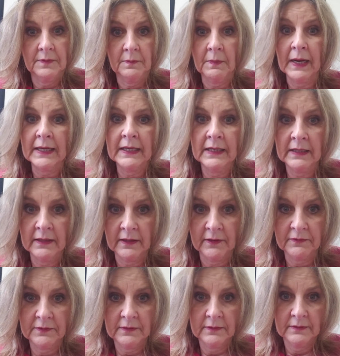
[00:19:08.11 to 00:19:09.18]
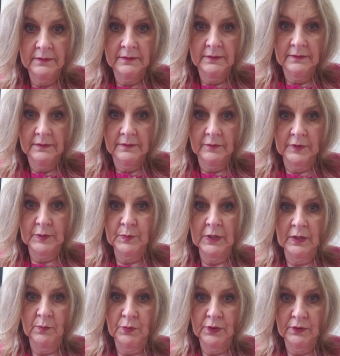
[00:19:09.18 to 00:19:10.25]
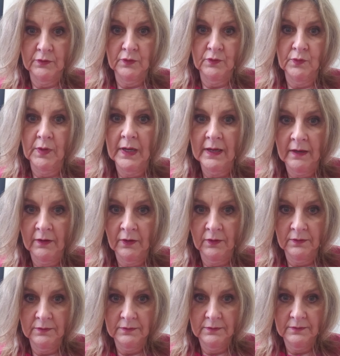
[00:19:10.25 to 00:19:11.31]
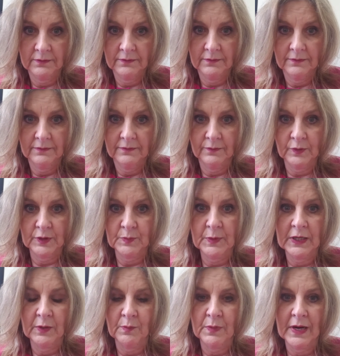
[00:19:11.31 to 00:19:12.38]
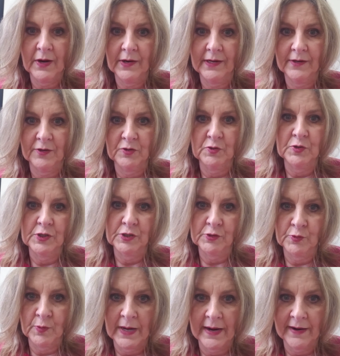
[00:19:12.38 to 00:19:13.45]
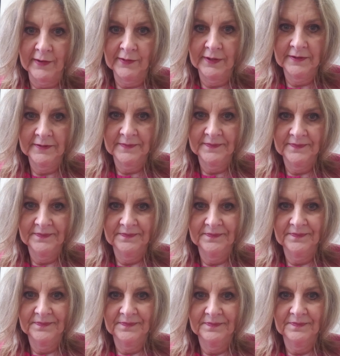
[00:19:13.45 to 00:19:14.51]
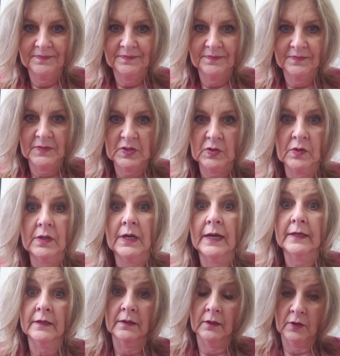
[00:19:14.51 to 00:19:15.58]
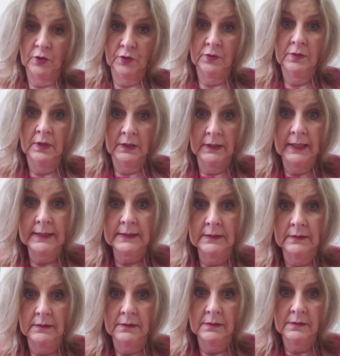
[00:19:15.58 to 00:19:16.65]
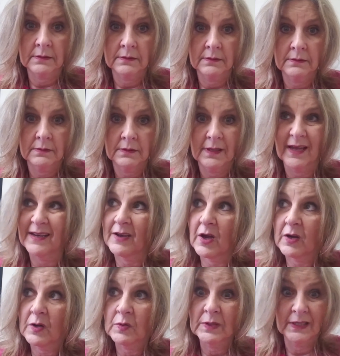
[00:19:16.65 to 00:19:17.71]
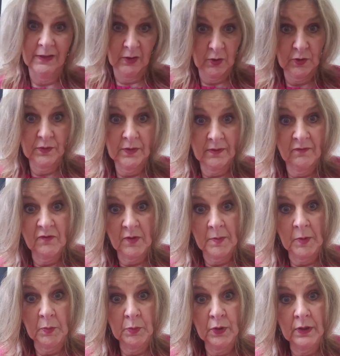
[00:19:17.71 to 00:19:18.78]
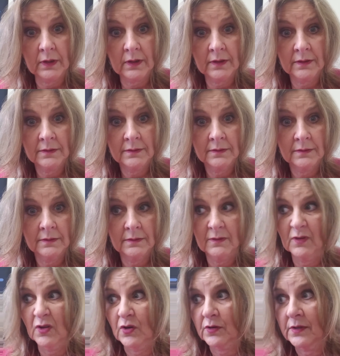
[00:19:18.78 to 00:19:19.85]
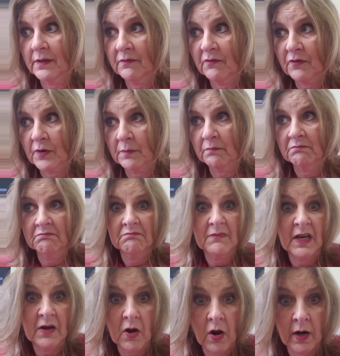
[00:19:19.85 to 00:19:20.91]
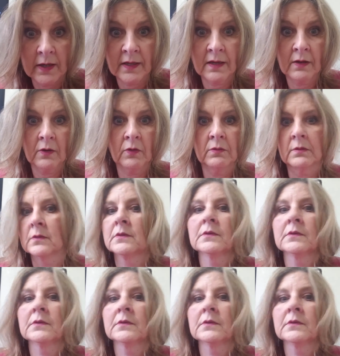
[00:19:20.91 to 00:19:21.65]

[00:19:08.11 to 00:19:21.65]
My gift was being put through hell, was being buried under a shroud, so that I could learn the lessons, and not only learn them from a book, learn them from an audio.